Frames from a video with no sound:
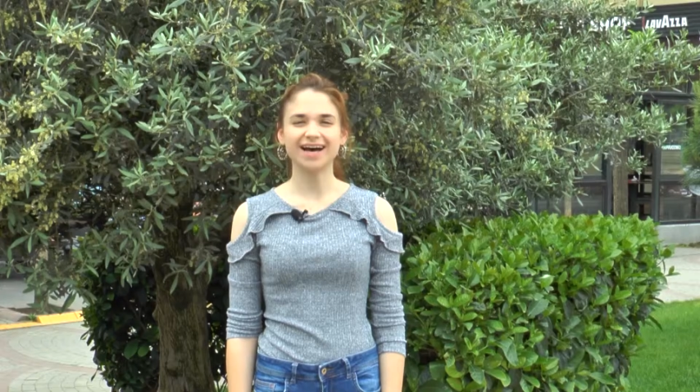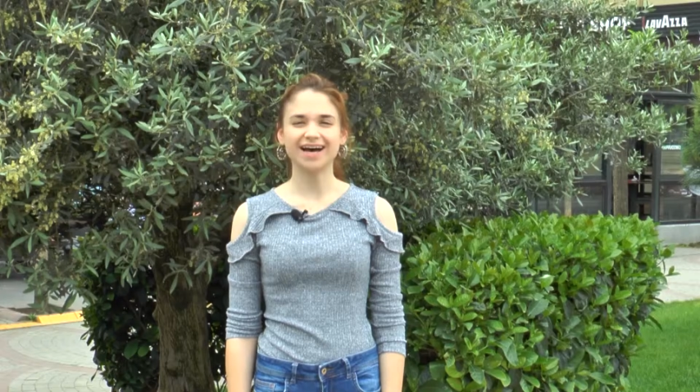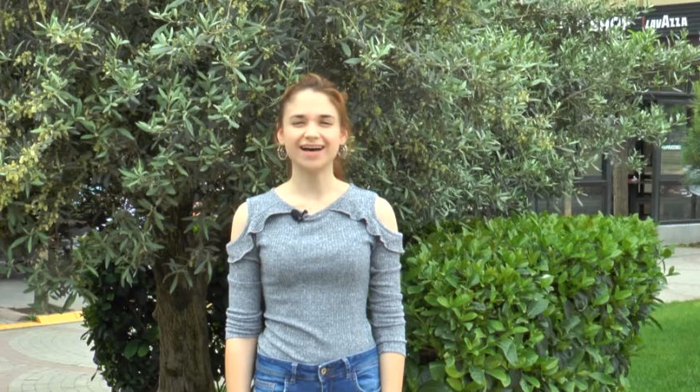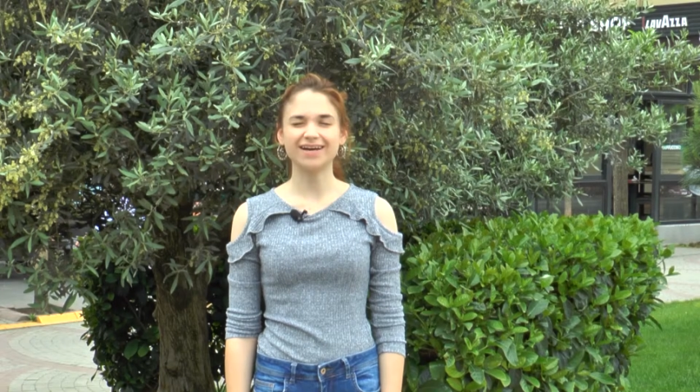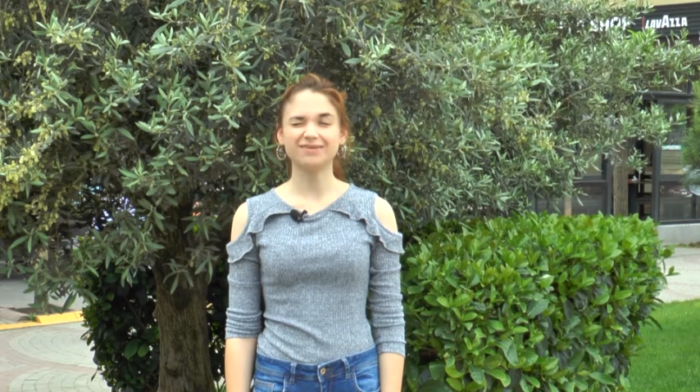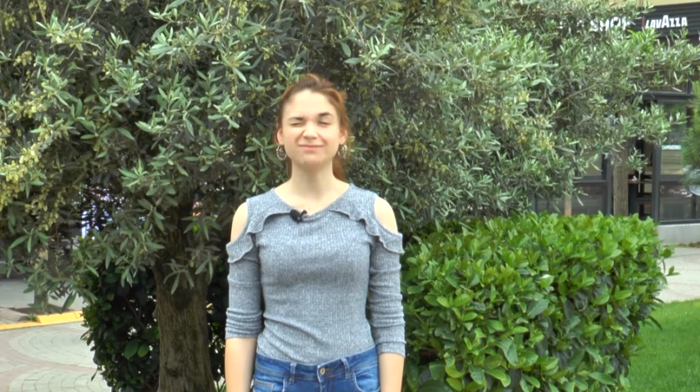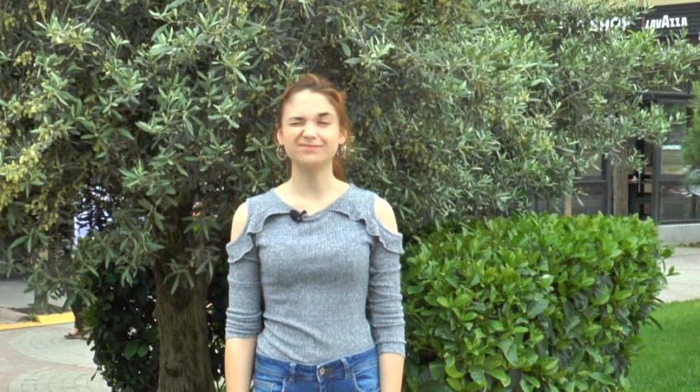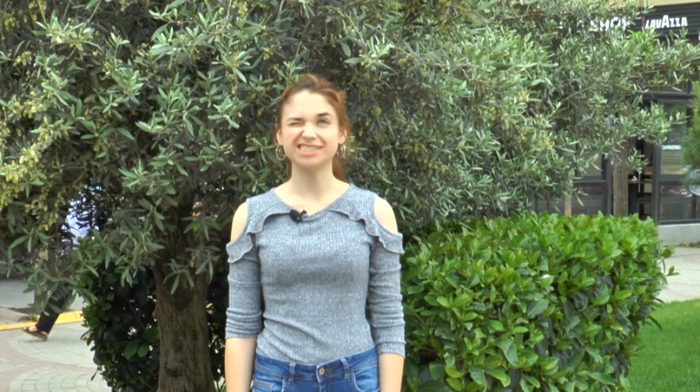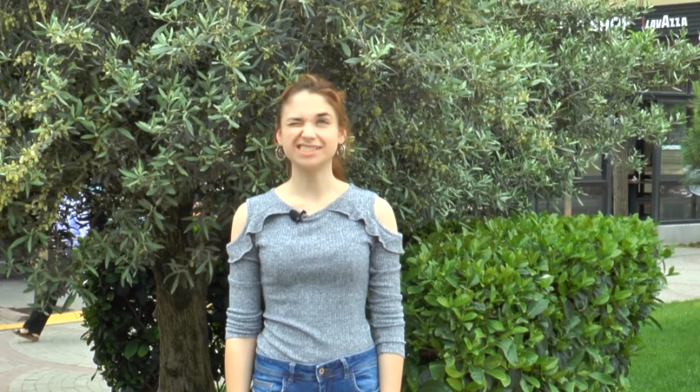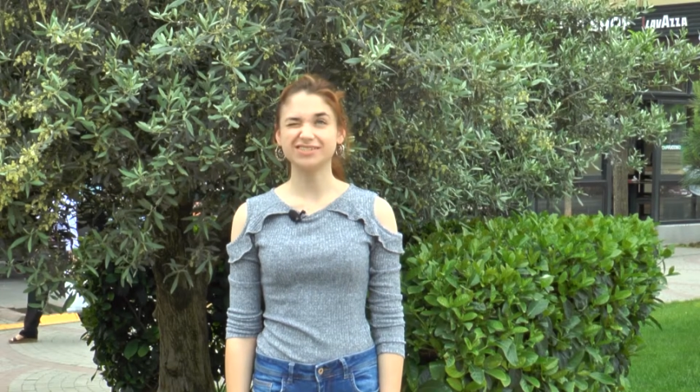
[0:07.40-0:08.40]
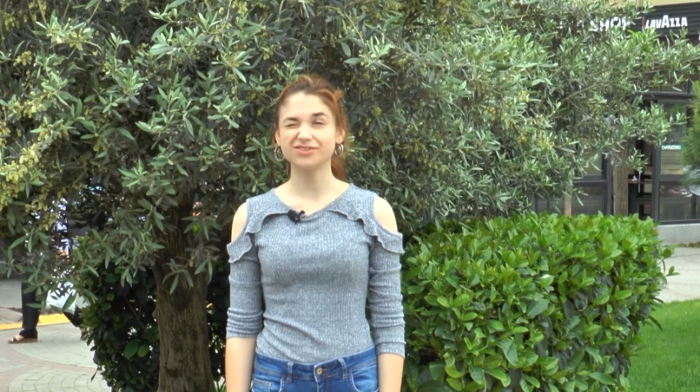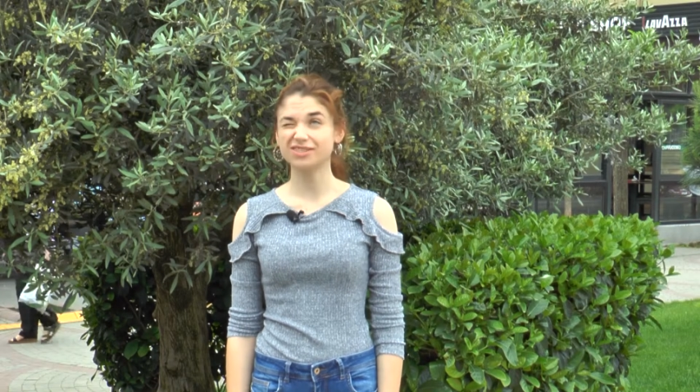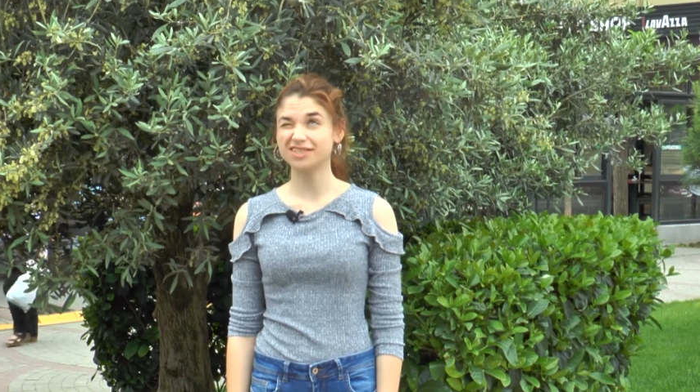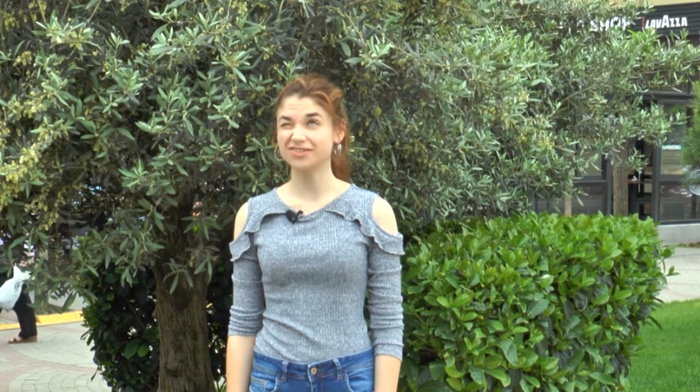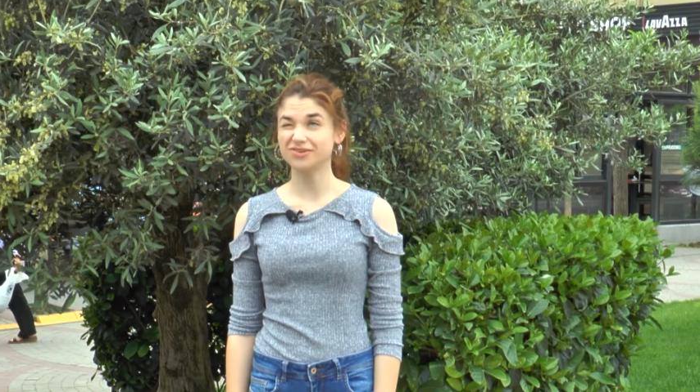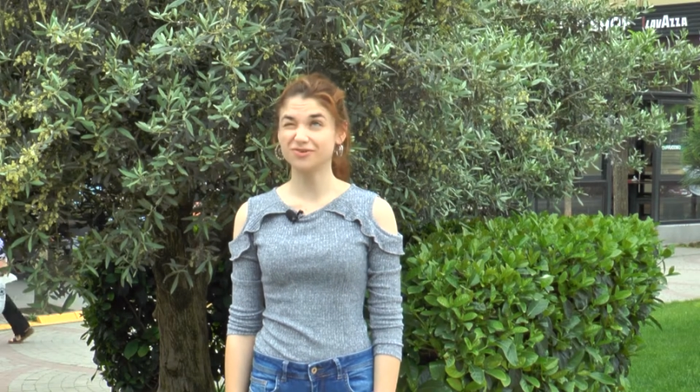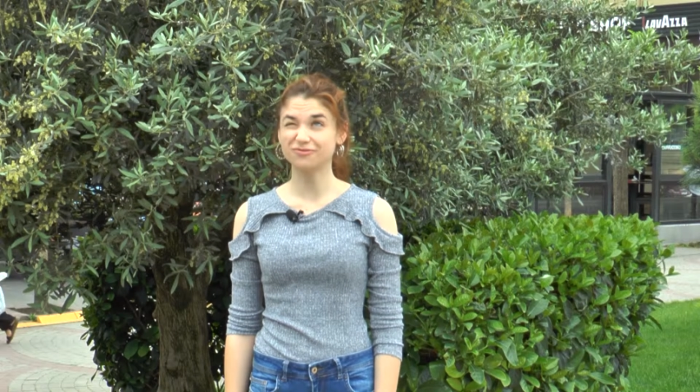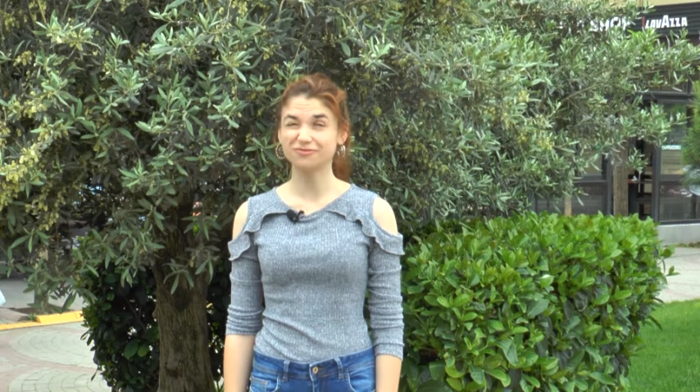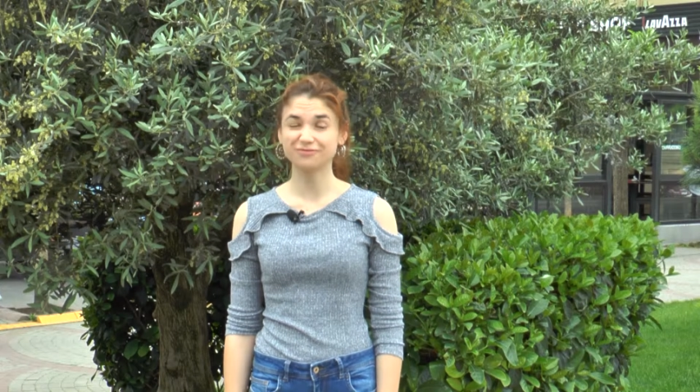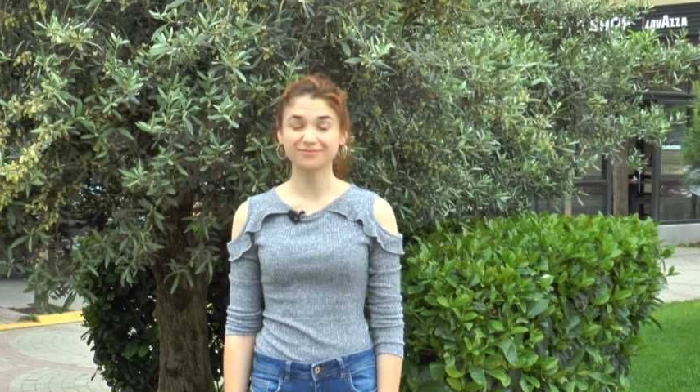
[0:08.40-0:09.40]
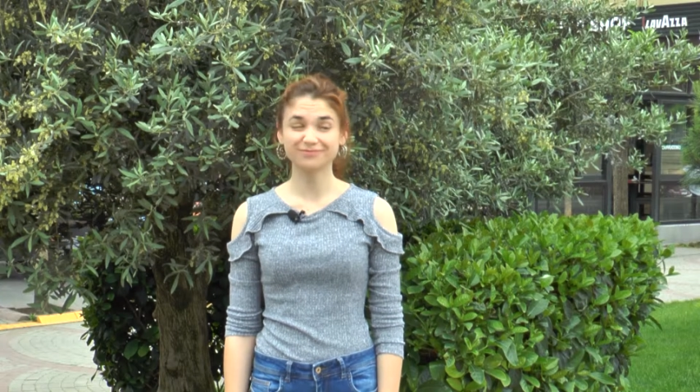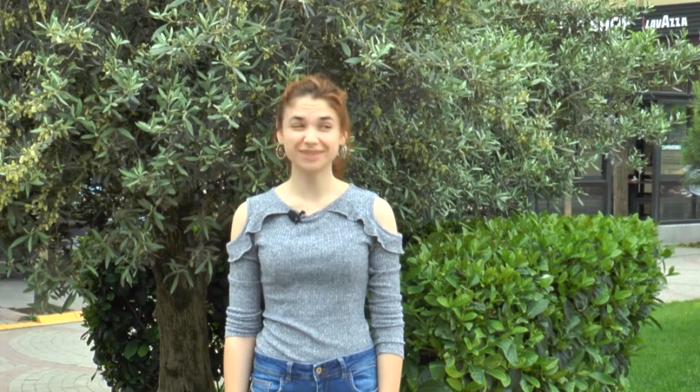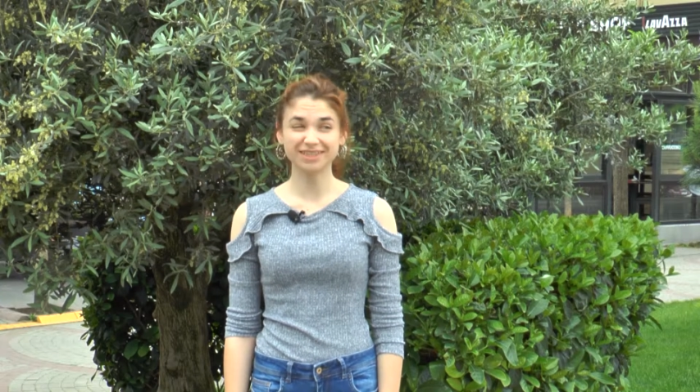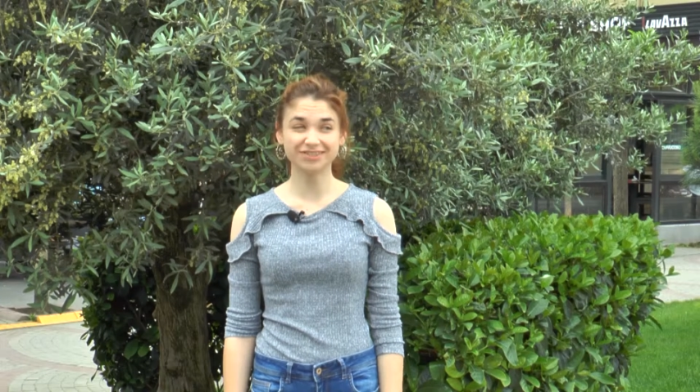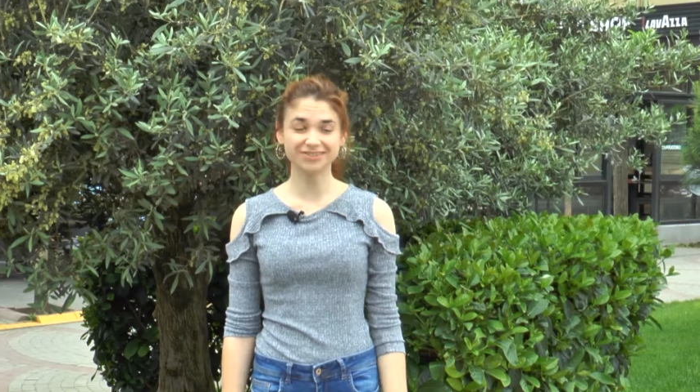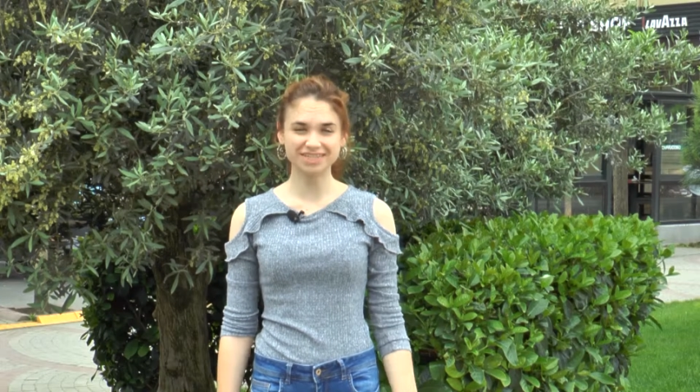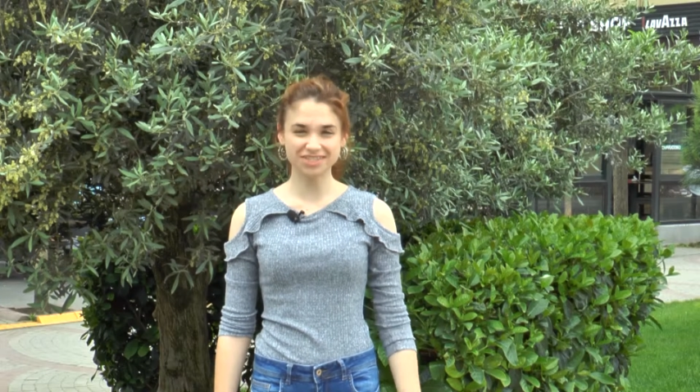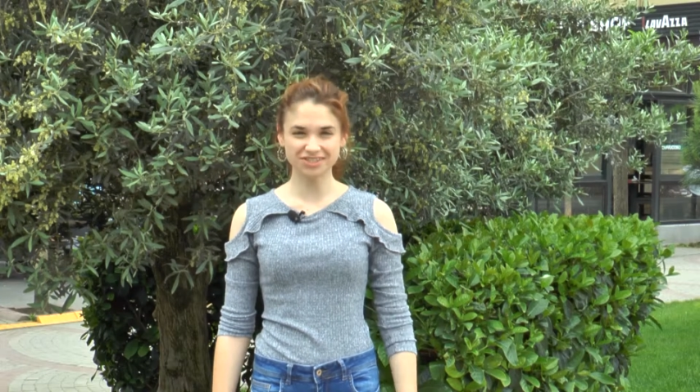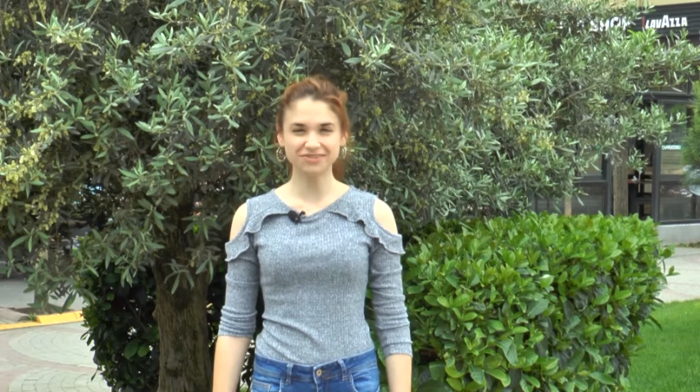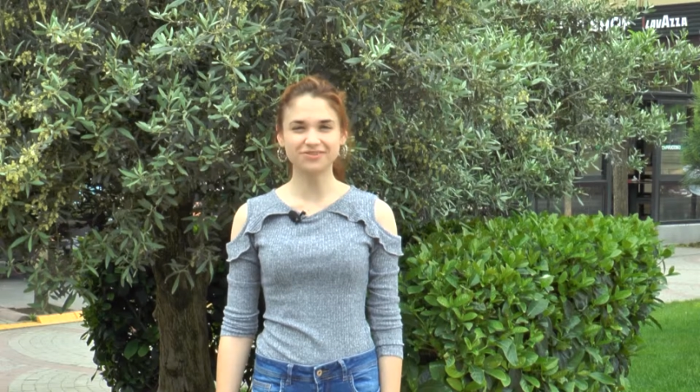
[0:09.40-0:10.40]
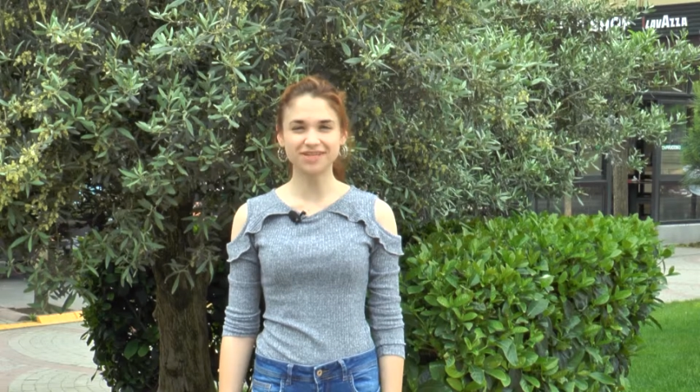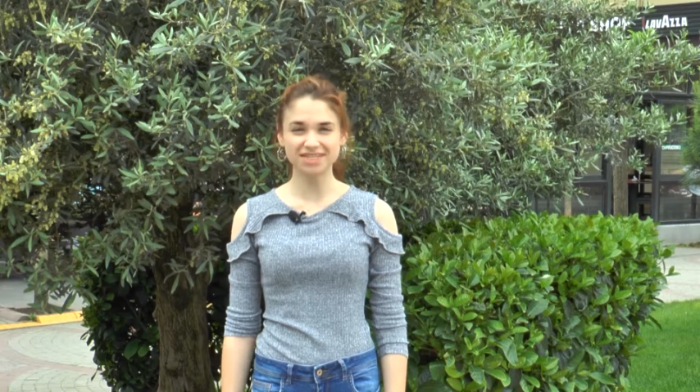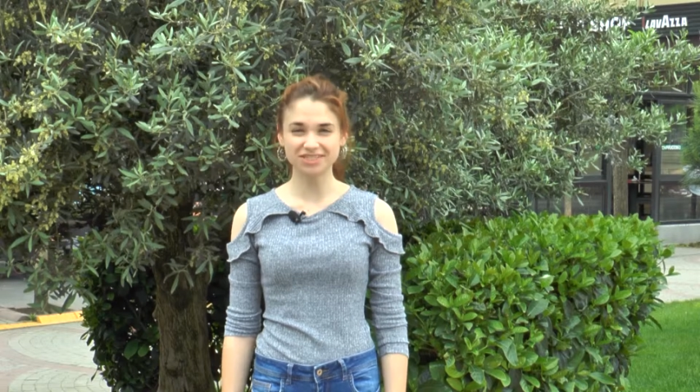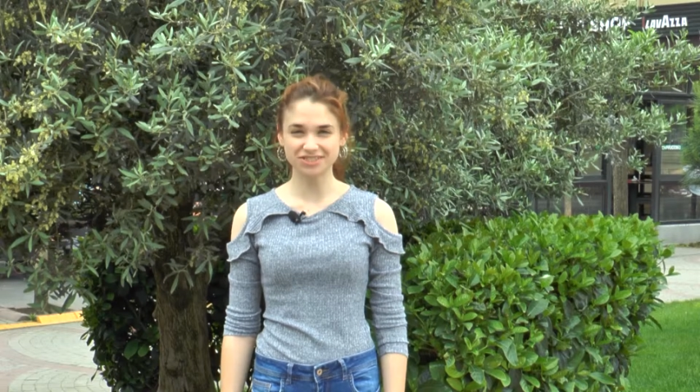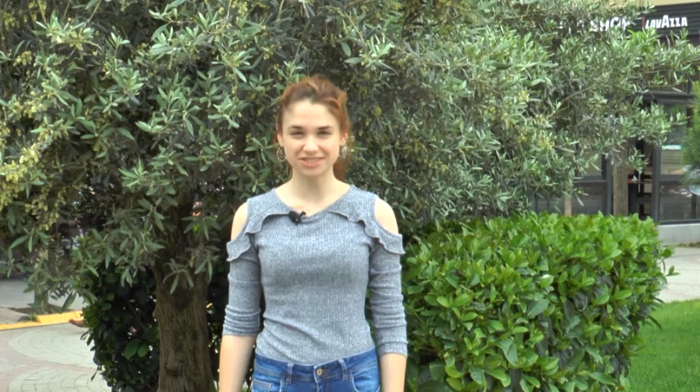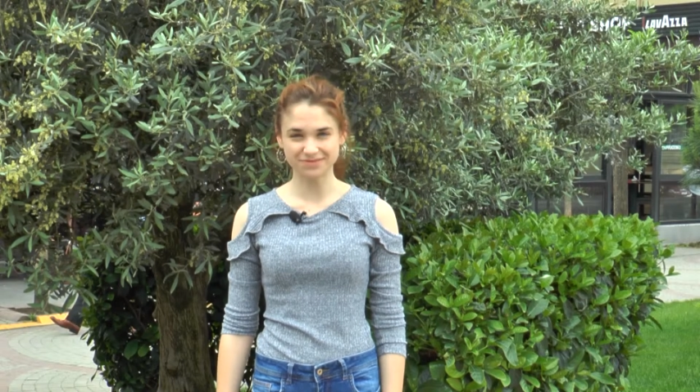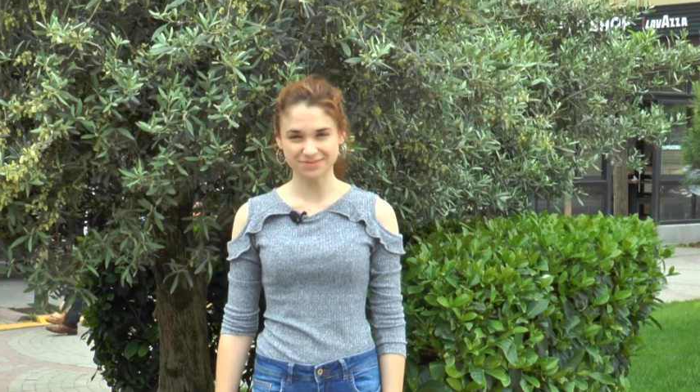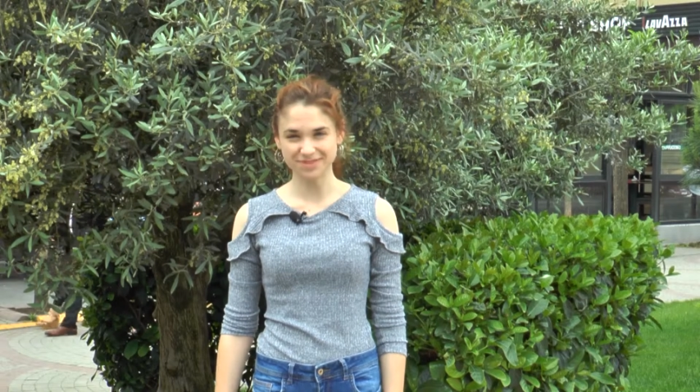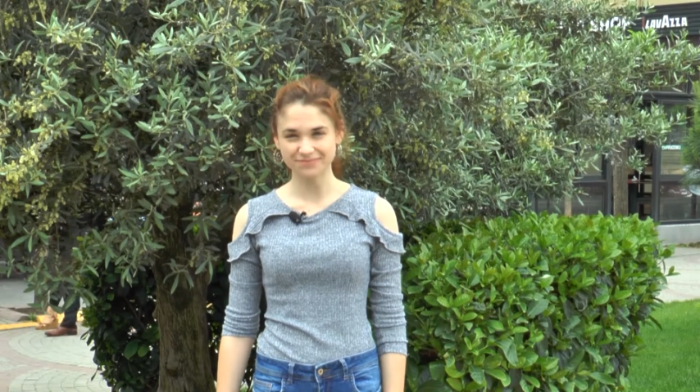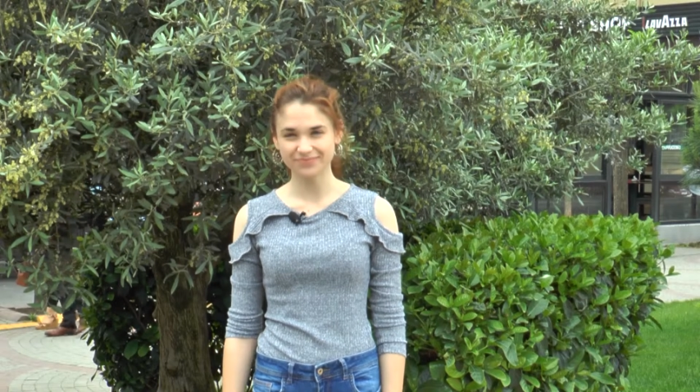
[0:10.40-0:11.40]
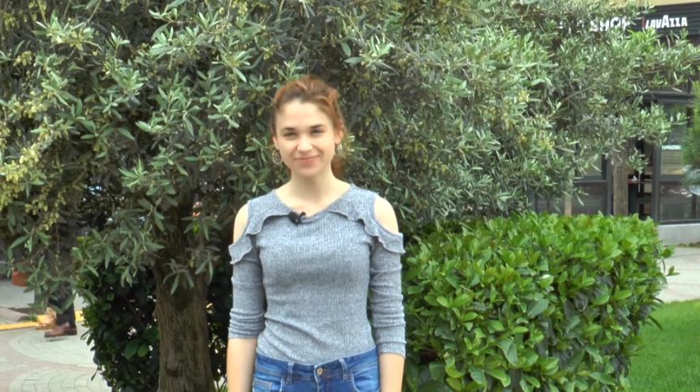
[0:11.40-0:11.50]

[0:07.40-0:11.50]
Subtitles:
I'm a student of international relationships.